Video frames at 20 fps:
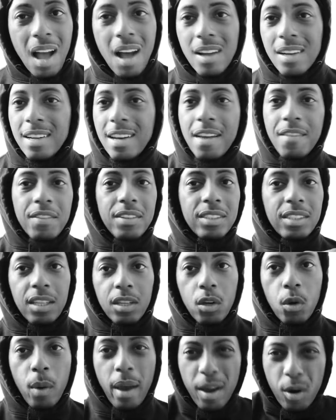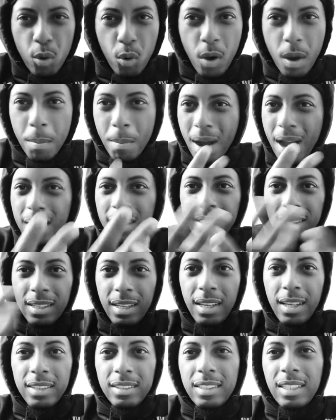I'll never take away. And who am I
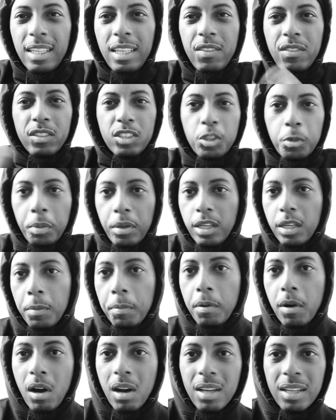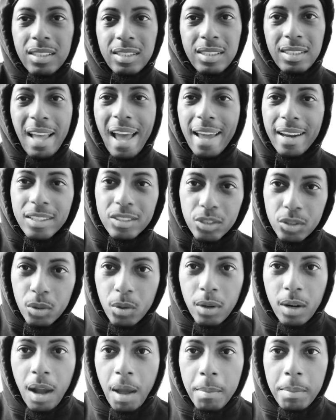to, to even speak upon his status? You
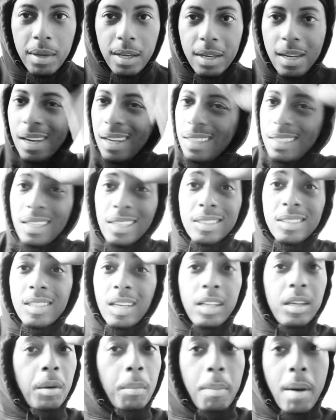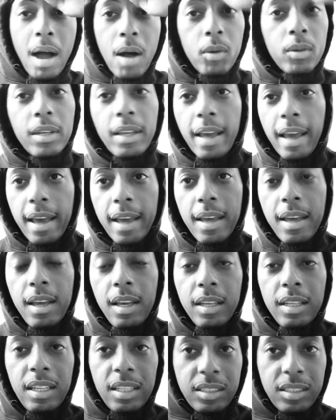know what I mean? This ain't about that.